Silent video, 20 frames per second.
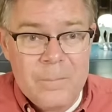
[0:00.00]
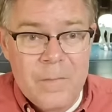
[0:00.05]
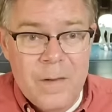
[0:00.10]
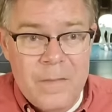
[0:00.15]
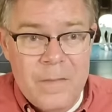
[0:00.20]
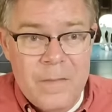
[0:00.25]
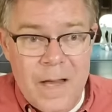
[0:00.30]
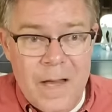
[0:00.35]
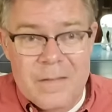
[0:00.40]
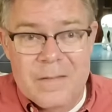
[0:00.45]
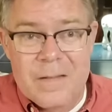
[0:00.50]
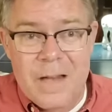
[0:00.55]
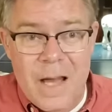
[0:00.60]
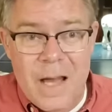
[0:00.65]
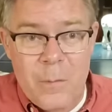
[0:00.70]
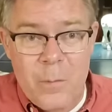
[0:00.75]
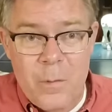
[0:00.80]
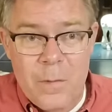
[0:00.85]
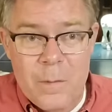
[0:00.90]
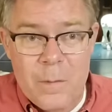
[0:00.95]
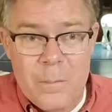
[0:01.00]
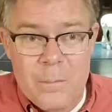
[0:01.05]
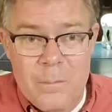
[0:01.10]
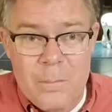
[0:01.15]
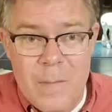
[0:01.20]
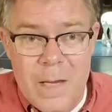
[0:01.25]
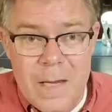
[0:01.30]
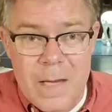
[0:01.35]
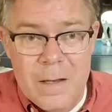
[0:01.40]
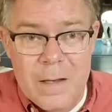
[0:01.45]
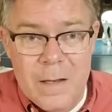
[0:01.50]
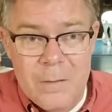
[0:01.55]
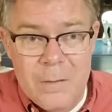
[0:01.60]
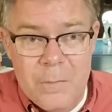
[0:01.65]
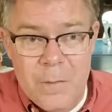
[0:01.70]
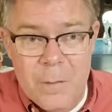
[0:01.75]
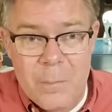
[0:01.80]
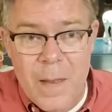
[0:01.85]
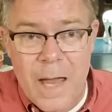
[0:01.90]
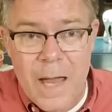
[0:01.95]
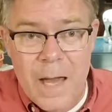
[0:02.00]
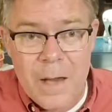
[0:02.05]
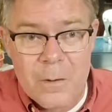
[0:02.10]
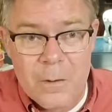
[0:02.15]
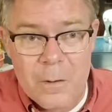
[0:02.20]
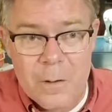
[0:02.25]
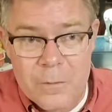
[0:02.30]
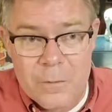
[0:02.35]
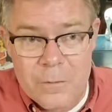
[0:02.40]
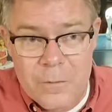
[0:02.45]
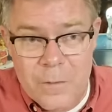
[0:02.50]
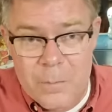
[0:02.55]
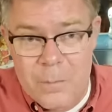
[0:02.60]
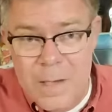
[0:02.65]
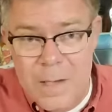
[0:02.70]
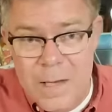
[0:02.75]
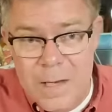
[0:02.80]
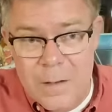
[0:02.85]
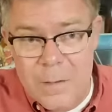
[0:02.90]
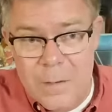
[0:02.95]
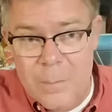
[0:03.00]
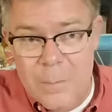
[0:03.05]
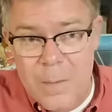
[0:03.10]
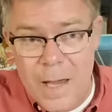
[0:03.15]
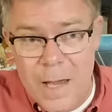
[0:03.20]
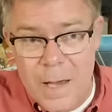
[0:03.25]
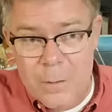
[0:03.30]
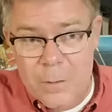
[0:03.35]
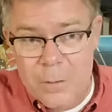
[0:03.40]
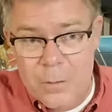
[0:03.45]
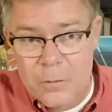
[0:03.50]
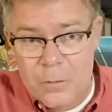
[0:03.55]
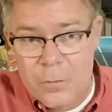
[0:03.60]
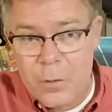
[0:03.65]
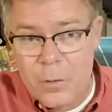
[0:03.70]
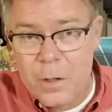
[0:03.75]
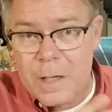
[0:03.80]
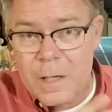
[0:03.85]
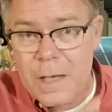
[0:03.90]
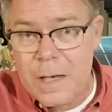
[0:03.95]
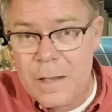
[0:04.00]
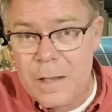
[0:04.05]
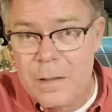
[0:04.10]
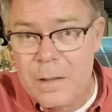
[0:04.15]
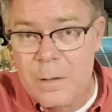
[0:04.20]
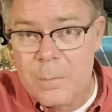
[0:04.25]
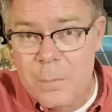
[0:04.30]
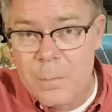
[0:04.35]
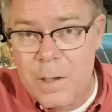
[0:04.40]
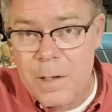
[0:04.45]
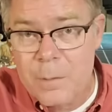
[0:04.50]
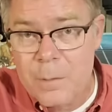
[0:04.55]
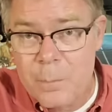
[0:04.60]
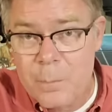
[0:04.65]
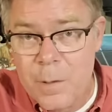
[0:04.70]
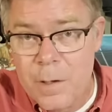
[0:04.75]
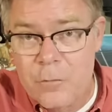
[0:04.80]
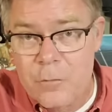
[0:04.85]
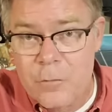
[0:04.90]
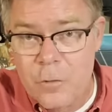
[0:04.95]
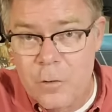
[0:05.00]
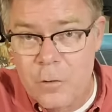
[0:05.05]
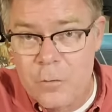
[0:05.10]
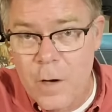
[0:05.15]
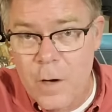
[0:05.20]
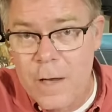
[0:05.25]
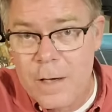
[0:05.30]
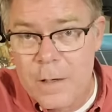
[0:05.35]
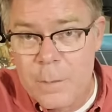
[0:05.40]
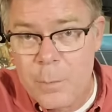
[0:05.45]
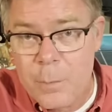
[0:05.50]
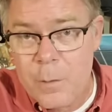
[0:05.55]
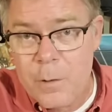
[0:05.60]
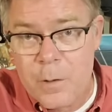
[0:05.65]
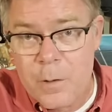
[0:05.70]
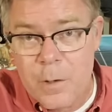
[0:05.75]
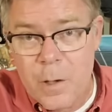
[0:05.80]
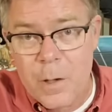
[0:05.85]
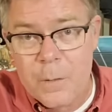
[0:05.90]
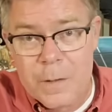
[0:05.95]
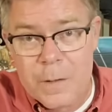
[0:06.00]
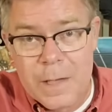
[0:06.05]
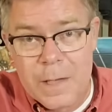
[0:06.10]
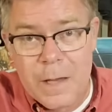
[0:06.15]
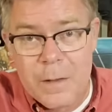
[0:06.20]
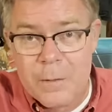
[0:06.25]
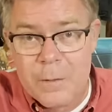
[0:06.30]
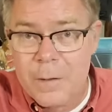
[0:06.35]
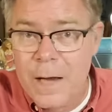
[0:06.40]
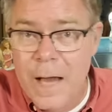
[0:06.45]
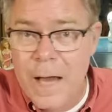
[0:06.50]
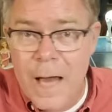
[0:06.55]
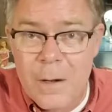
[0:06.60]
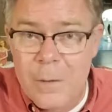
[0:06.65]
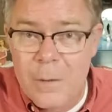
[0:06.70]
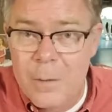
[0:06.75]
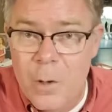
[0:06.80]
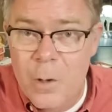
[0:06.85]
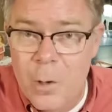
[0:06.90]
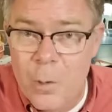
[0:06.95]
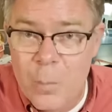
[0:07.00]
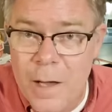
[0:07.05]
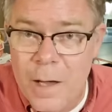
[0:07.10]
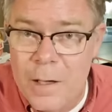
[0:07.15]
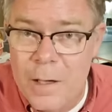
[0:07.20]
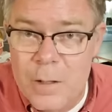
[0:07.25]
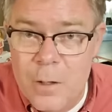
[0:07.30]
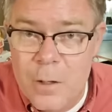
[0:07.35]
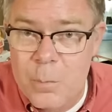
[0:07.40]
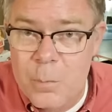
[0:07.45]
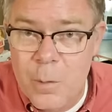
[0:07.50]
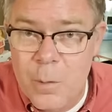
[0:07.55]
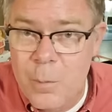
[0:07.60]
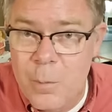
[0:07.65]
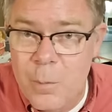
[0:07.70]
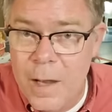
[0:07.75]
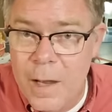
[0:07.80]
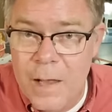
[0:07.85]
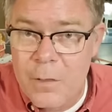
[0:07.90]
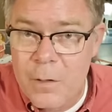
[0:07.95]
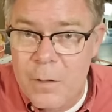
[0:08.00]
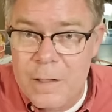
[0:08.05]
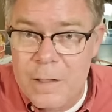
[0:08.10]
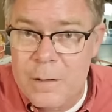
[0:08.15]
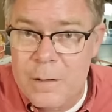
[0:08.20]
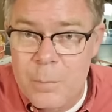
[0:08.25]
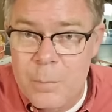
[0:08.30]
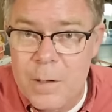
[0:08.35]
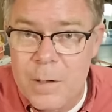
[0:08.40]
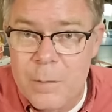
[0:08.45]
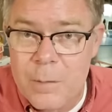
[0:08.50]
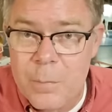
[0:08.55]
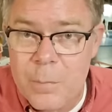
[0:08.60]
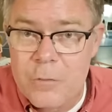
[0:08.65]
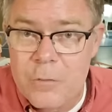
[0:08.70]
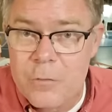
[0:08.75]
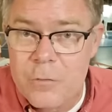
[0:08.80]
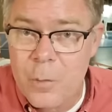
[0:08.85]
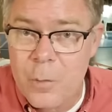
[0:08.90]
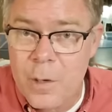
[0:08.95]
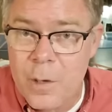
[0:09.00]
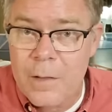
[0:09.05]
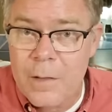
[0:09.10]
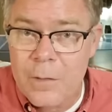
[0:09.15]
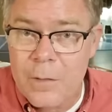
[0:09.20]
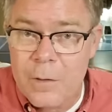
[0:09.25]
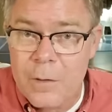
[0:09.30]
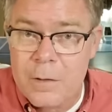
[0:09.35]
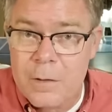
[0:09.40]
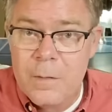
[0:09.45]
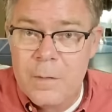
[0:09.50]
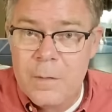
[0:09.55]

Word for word: that's not where the meat of the matter is. The meat of the matter is looking at the big picture, trying to put it all together. And I don't know about you, but when I look at the big picture, when I look